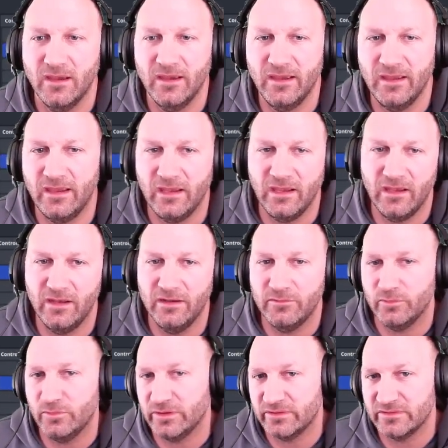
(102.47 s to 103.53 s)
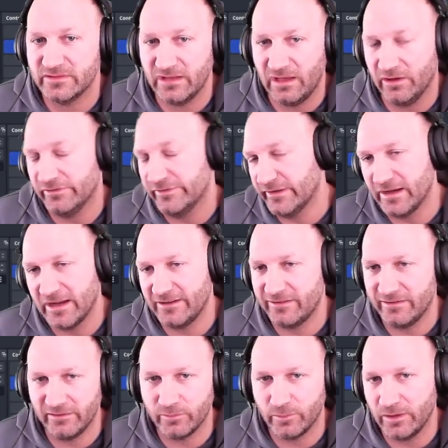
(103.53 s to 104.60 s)
and with scaled to
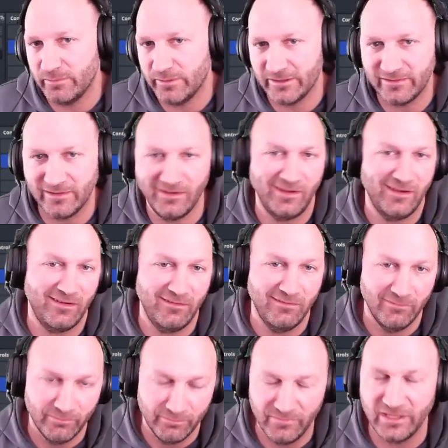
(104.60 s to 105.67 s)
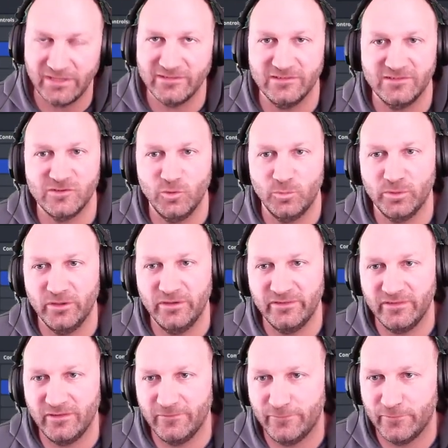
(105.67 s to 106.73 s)
1920 by 1080 makes it super
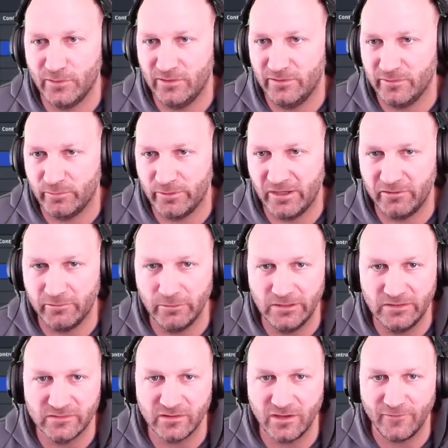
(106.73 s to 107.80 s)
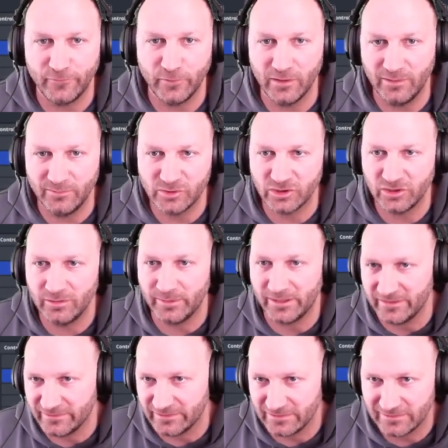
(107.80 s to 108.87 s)
easy for the rendering software, I'm sure,
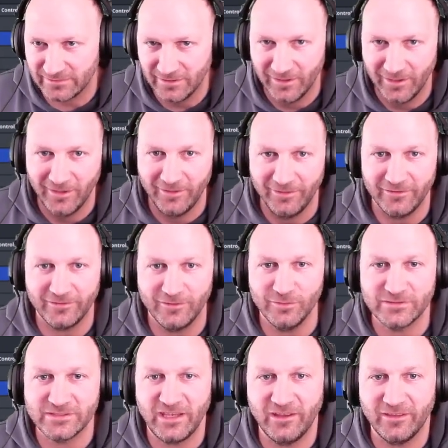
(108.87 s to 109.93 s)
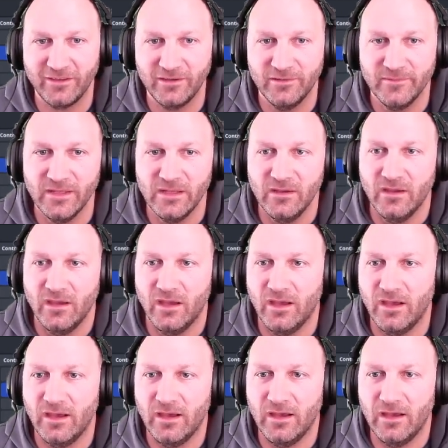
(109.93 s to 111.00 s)
because it's there's no scaling.
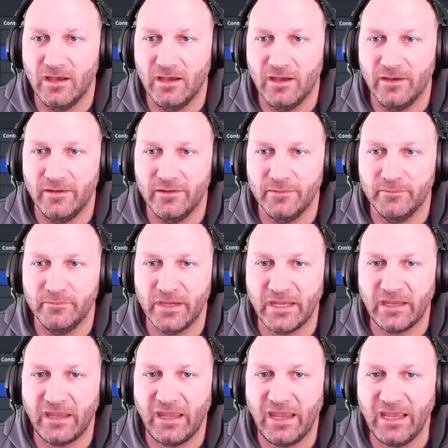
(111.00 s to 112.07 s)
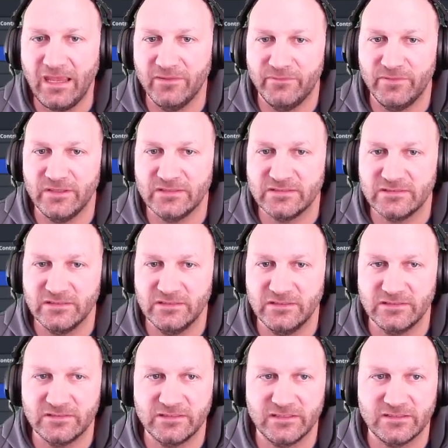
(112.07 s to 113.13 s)
Uh, my canvas
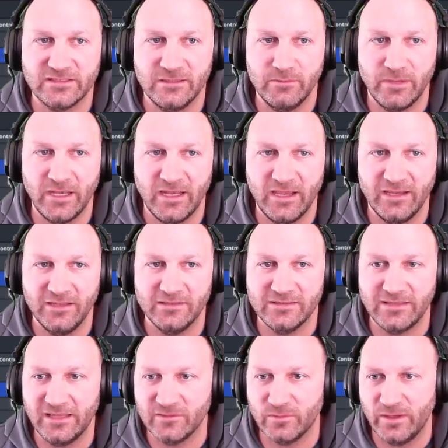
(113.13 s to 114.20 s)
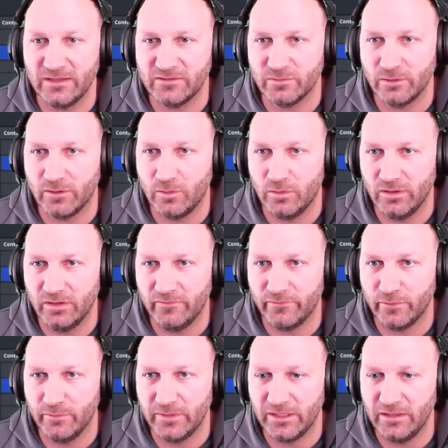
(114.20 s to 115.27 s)
is 16 by 9. That's why it's recording
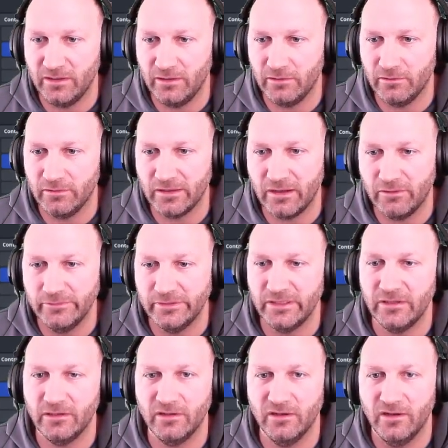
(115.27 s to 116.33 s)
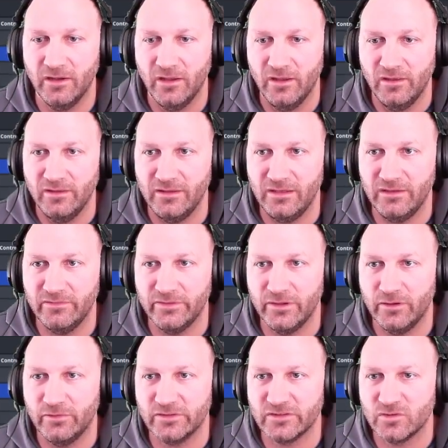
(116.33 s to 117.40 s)
from here down to here, even
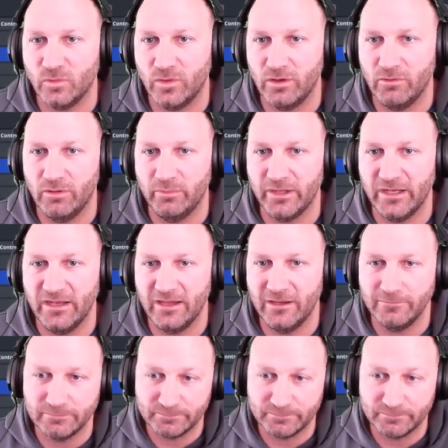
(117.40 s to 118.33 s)
though it's 21 by 9